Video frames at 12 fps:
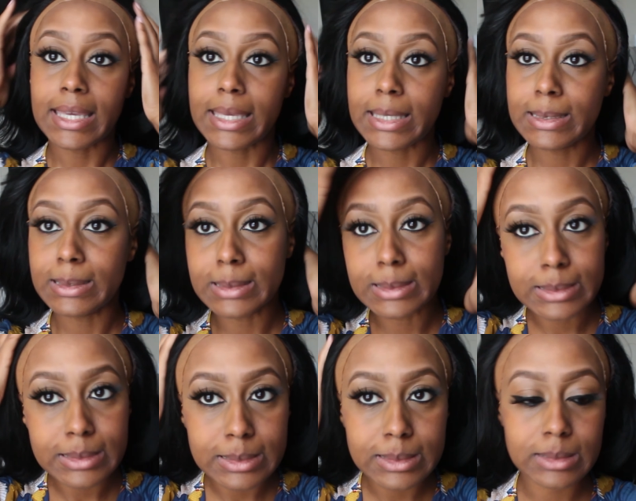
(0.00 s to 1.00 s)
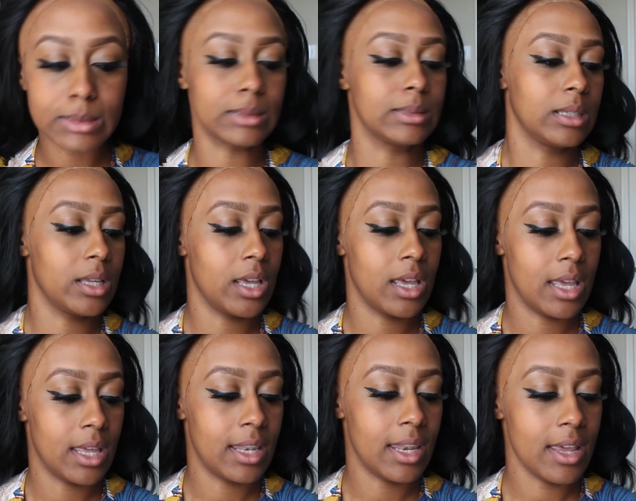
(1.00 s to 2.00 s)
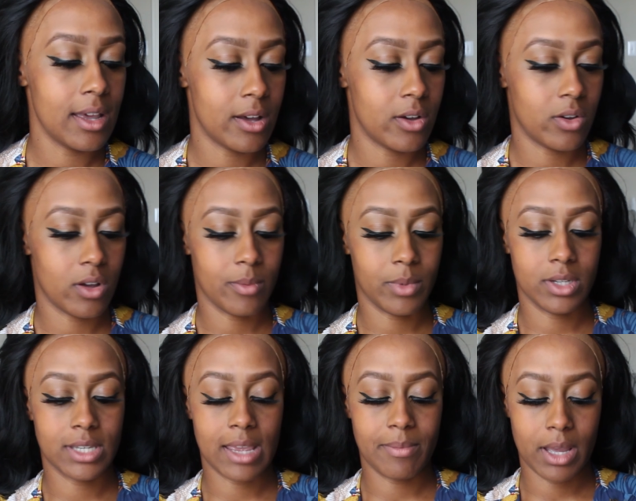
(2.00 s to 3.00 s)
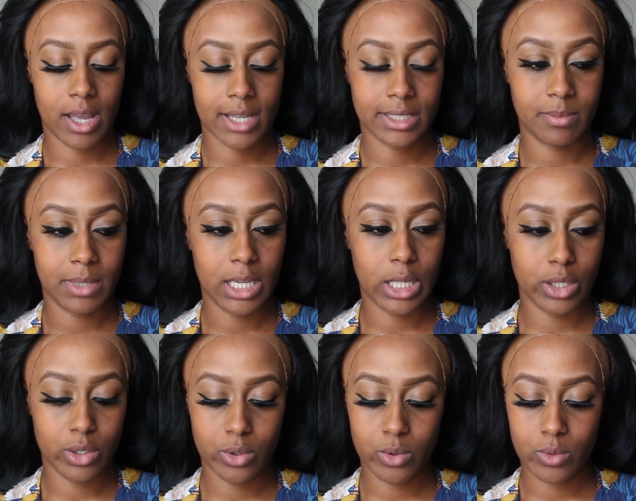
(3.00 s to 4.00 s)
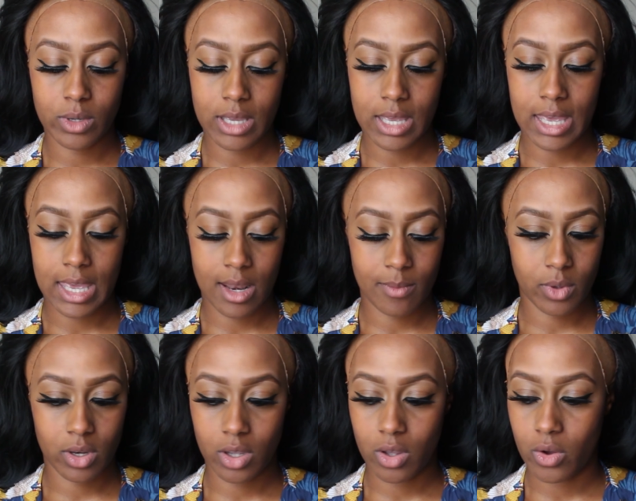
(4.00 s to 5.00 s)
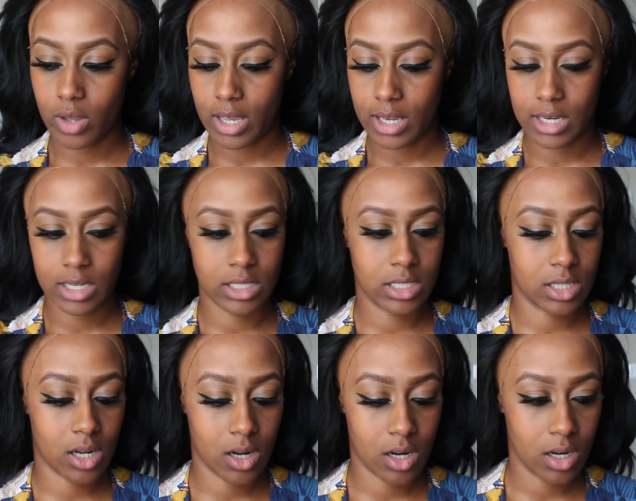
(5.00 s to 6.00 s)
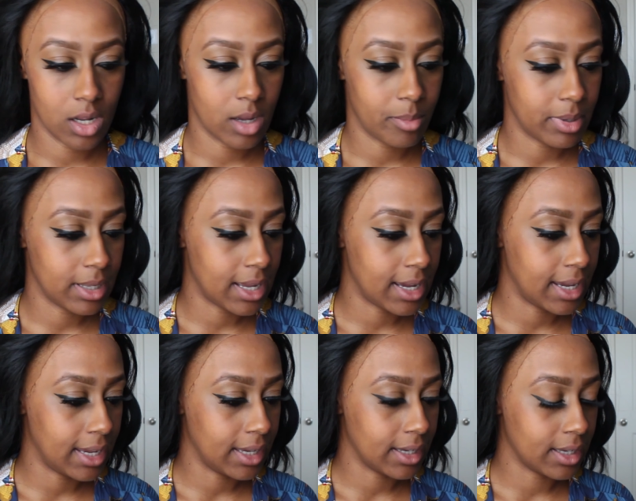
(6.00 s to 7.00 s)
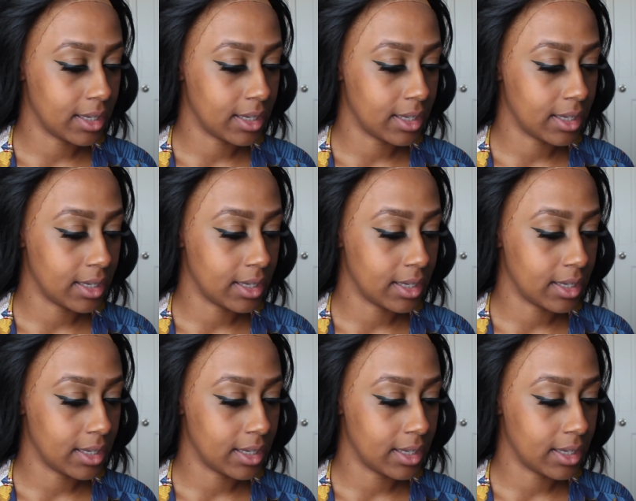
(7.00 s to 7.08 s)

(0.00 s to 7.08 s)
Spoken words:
Y'all. Now I'm gonna take my Got2b glue, and I'm gonna go ahead and start applying.